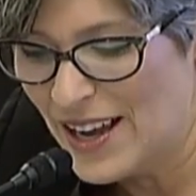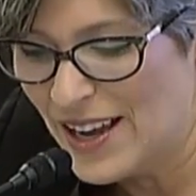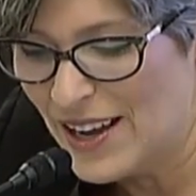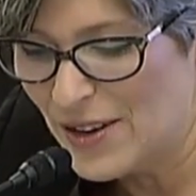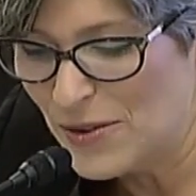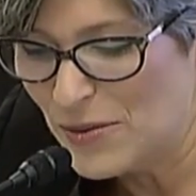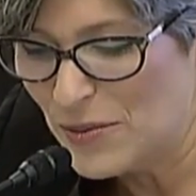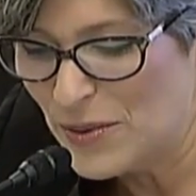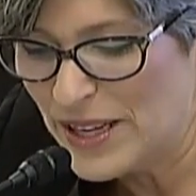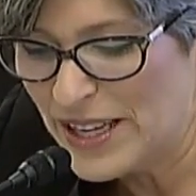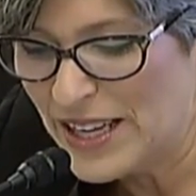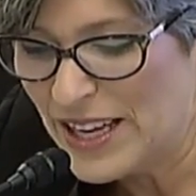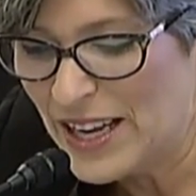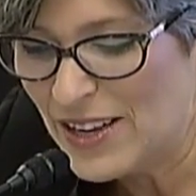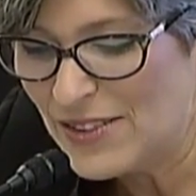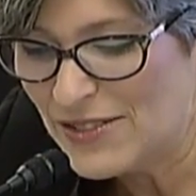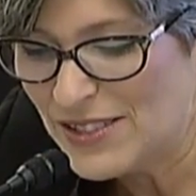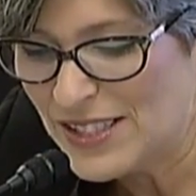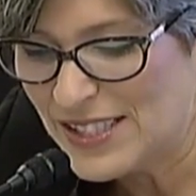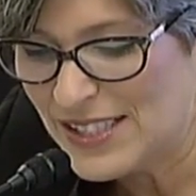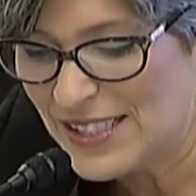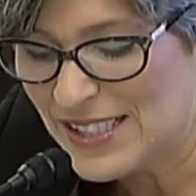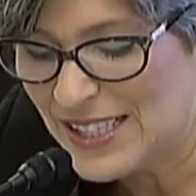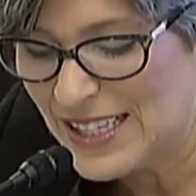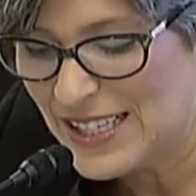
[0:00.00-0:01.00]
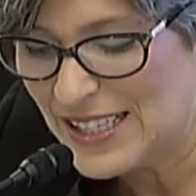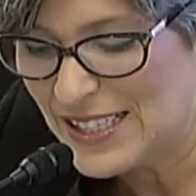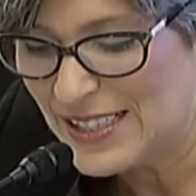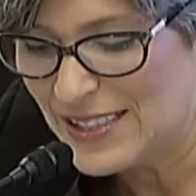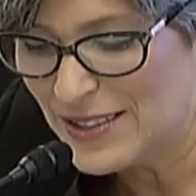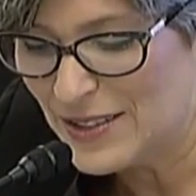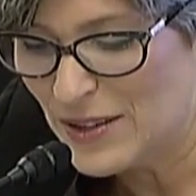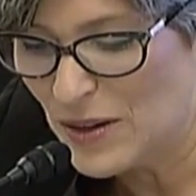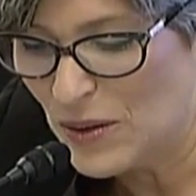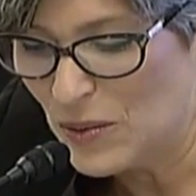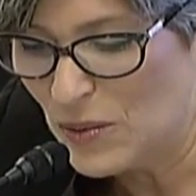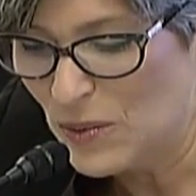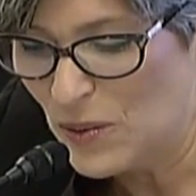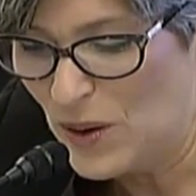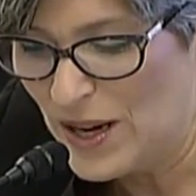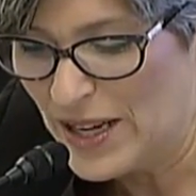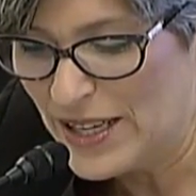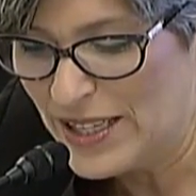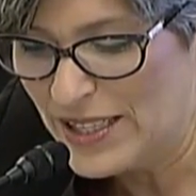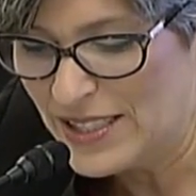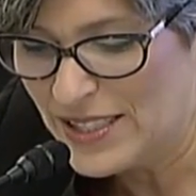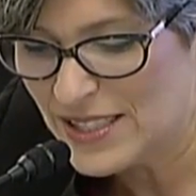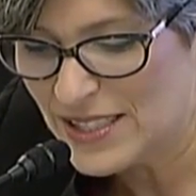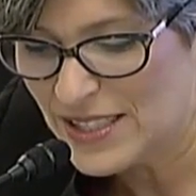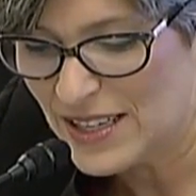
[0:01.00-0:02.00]
we have seen
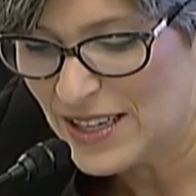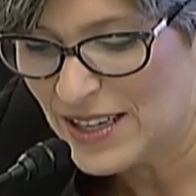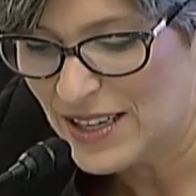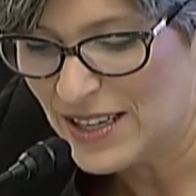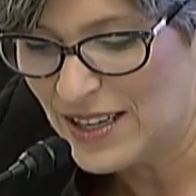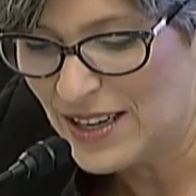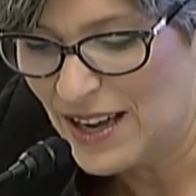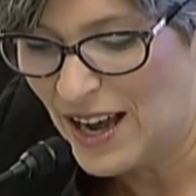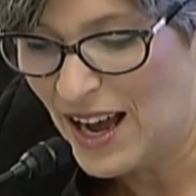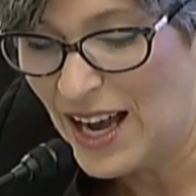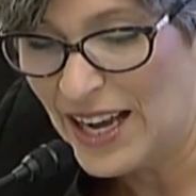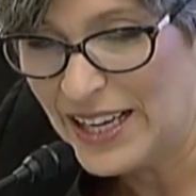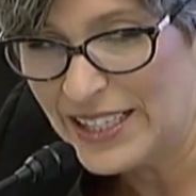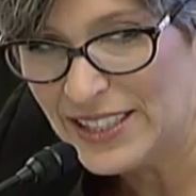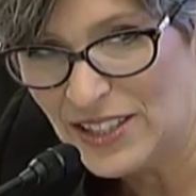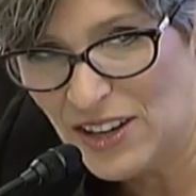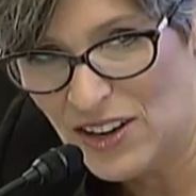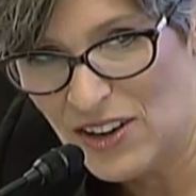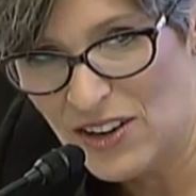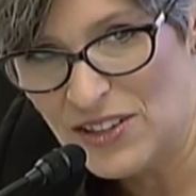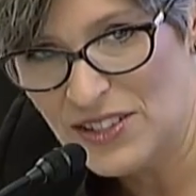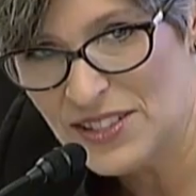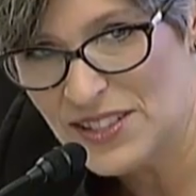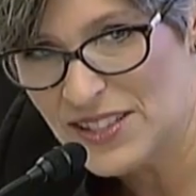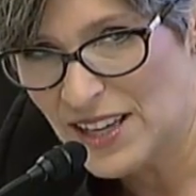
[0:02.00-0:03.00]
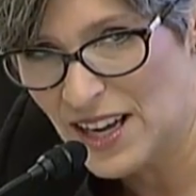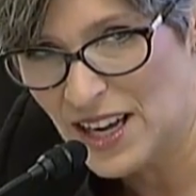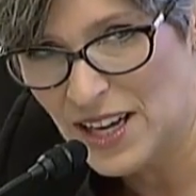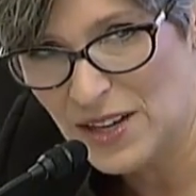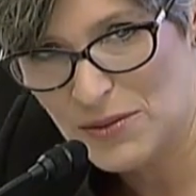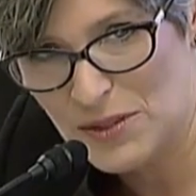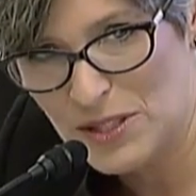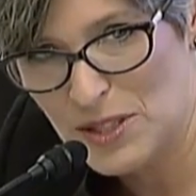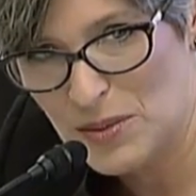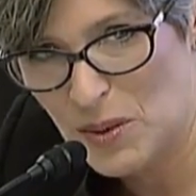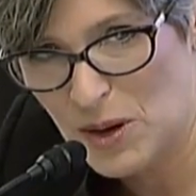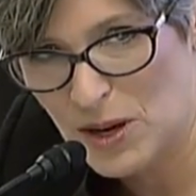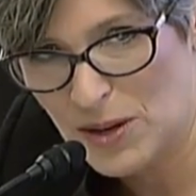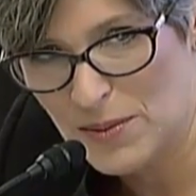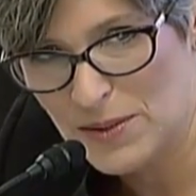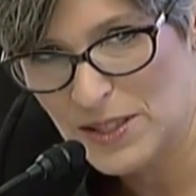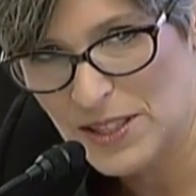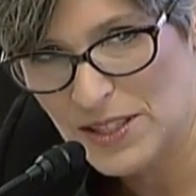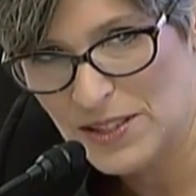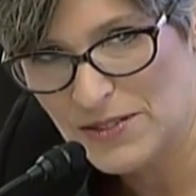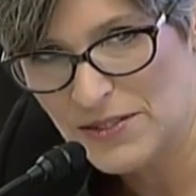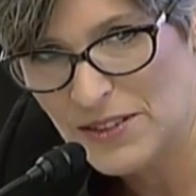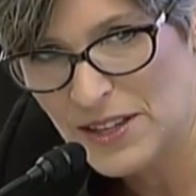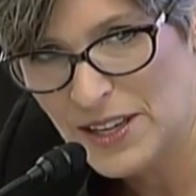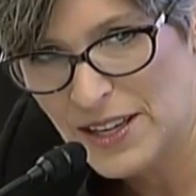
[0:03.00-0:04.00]
what IDALS, the Iowa
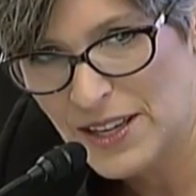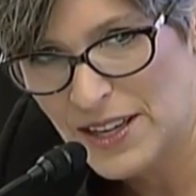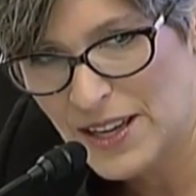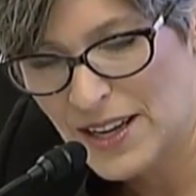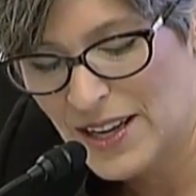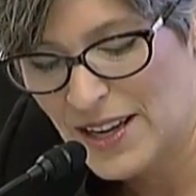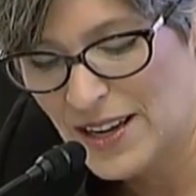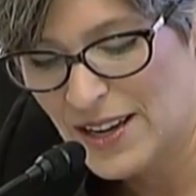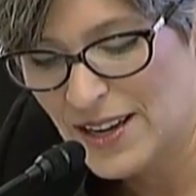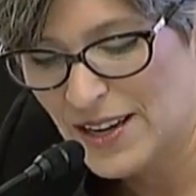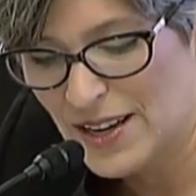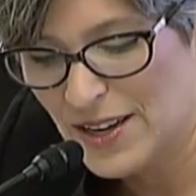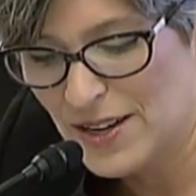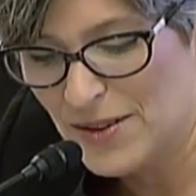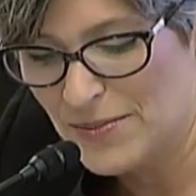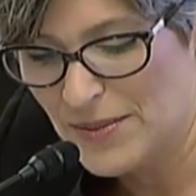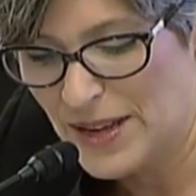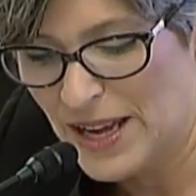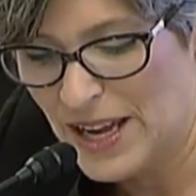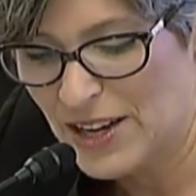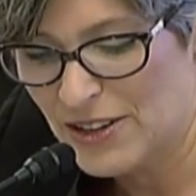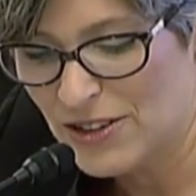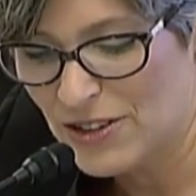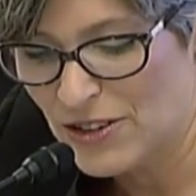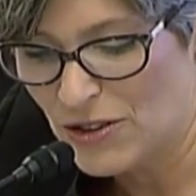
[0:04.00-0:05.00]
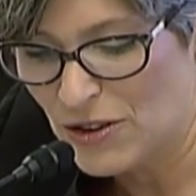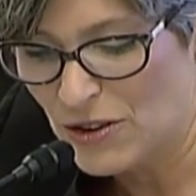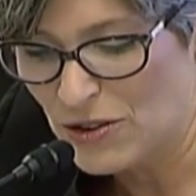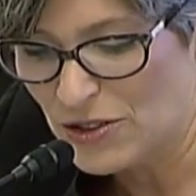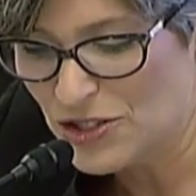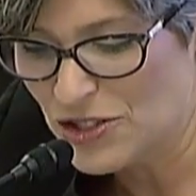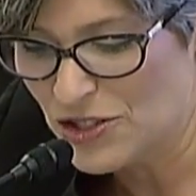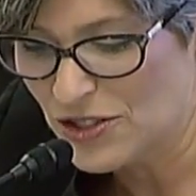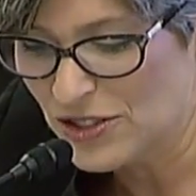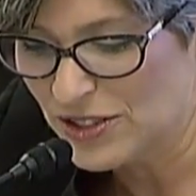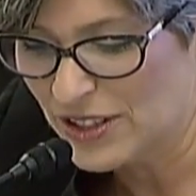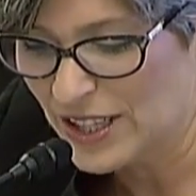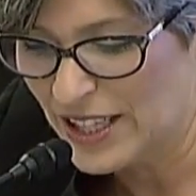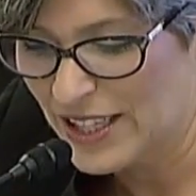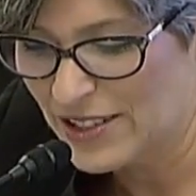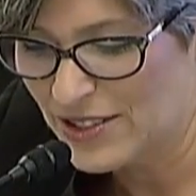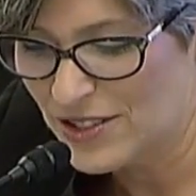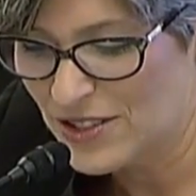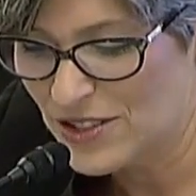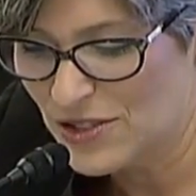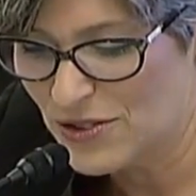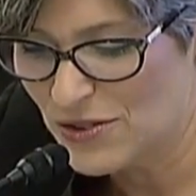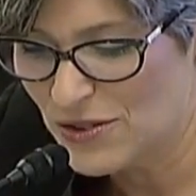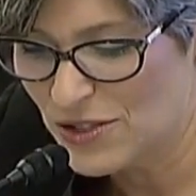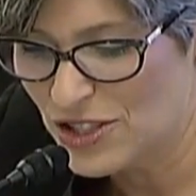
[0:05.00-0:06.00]
Department of Agriculture and
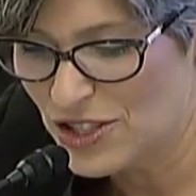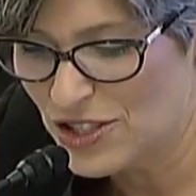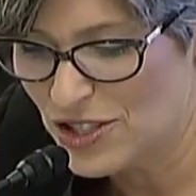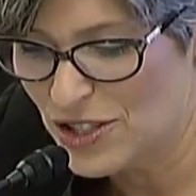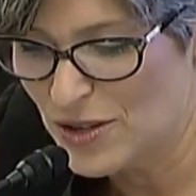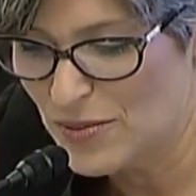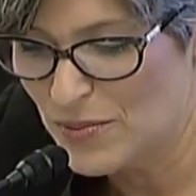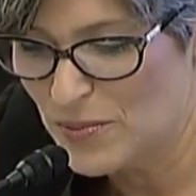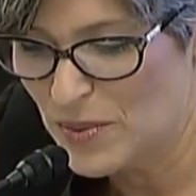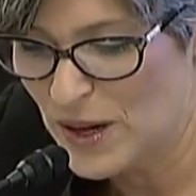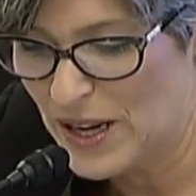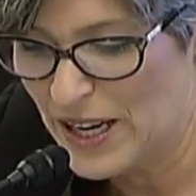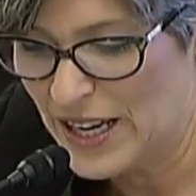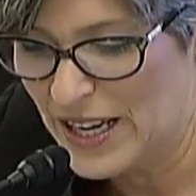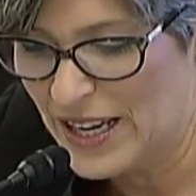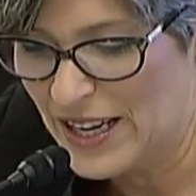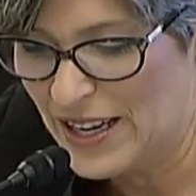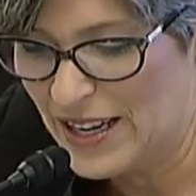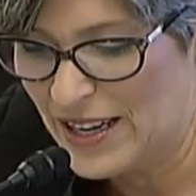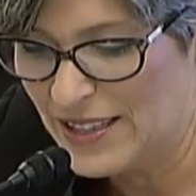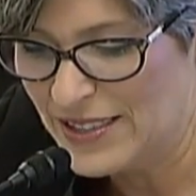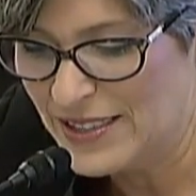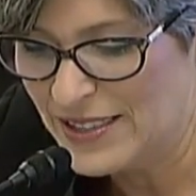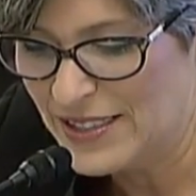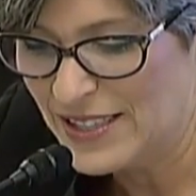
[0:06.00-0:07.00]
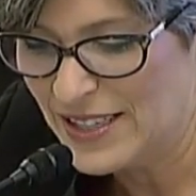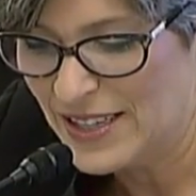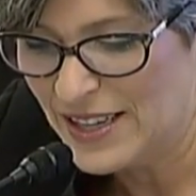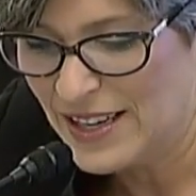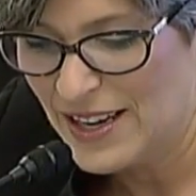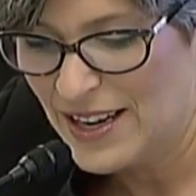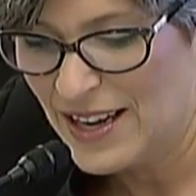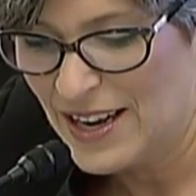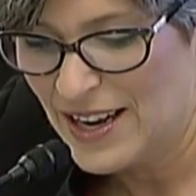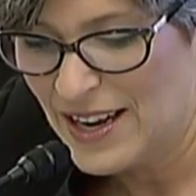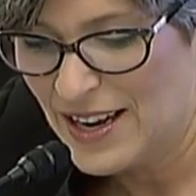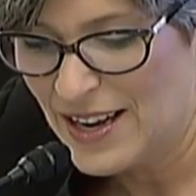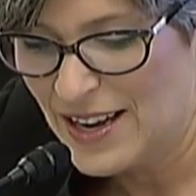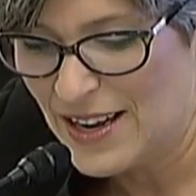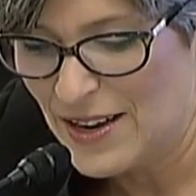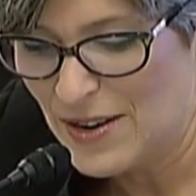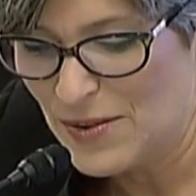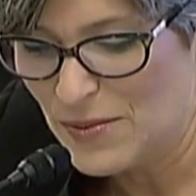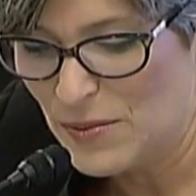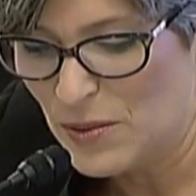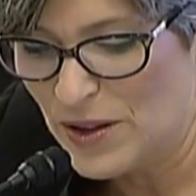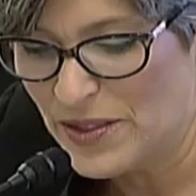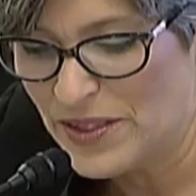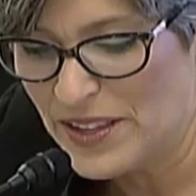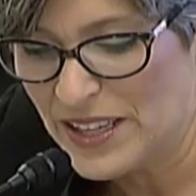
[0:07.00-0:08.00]
Land Stewardship, and
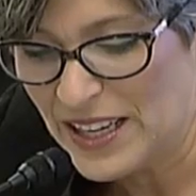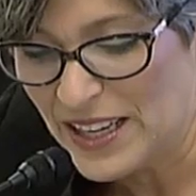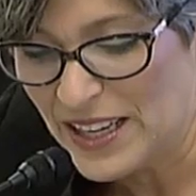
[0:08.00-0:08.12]
what the